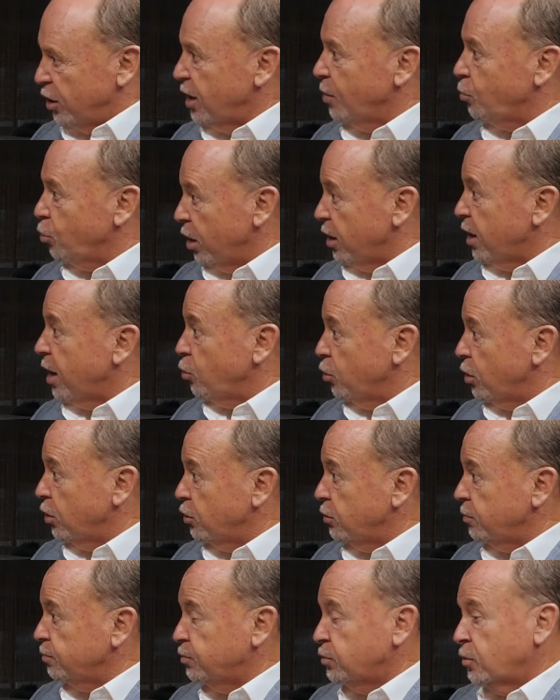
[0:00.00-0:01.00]
to them. What do they want
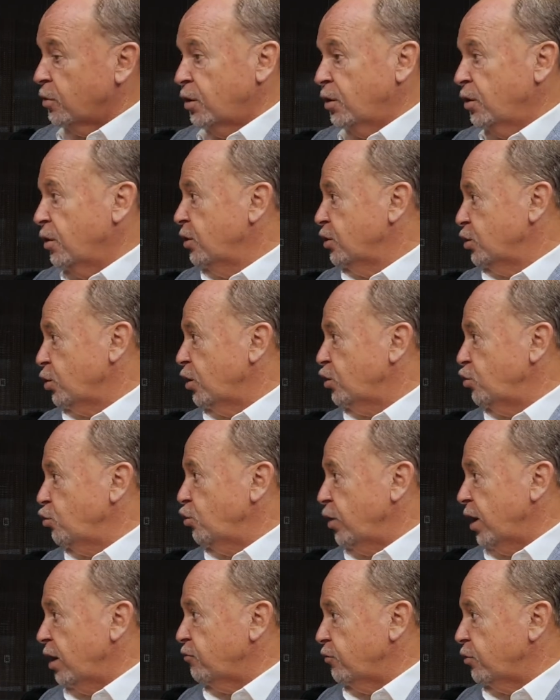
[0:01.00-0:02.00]
to do? So I do
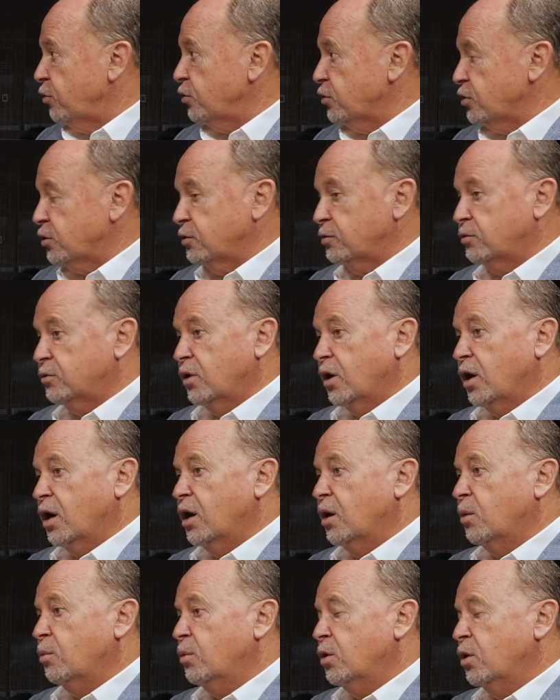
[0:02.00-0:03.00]
that first.
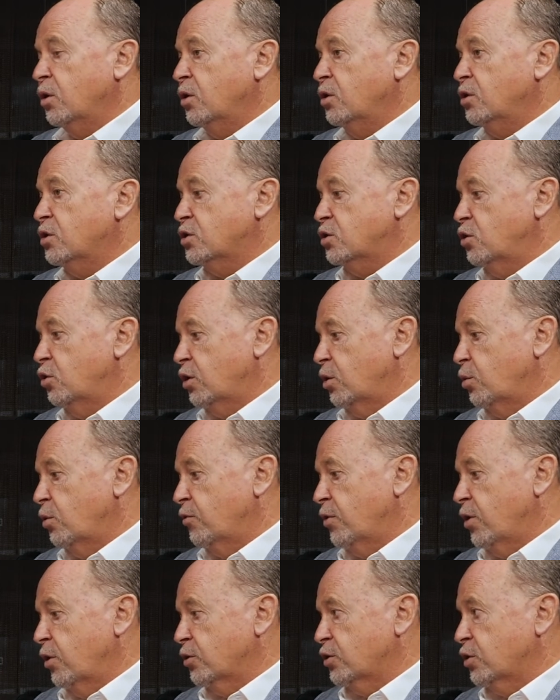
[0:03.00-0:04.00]
Certainly we
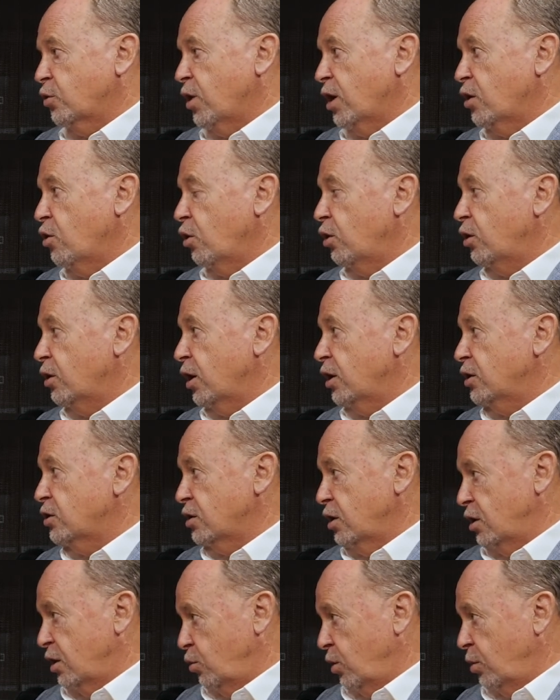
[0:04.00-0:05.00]
focus around holidays
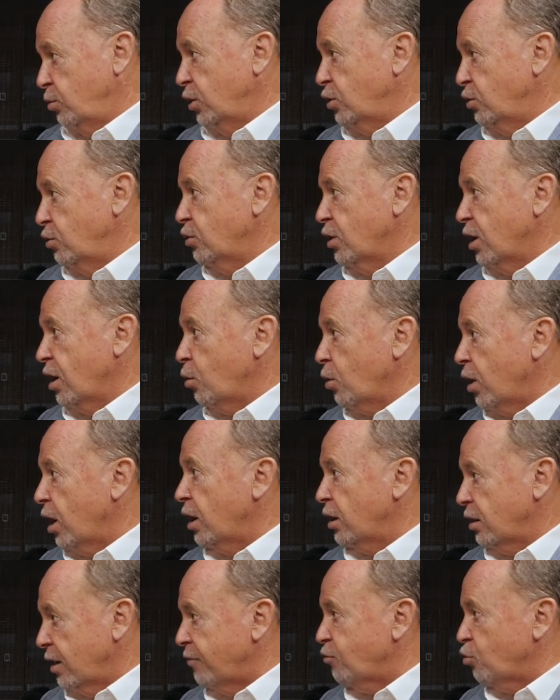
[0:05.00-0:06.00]
so that when we do go
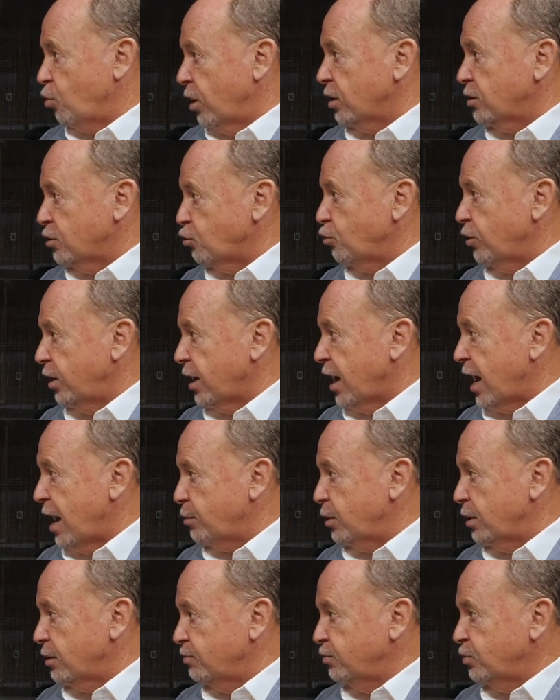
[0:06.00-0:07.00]
away, everyone's really
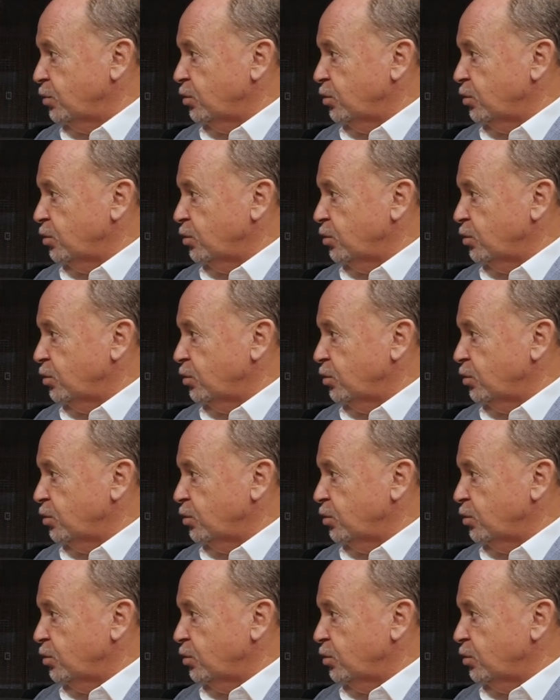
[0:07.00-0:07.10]
happy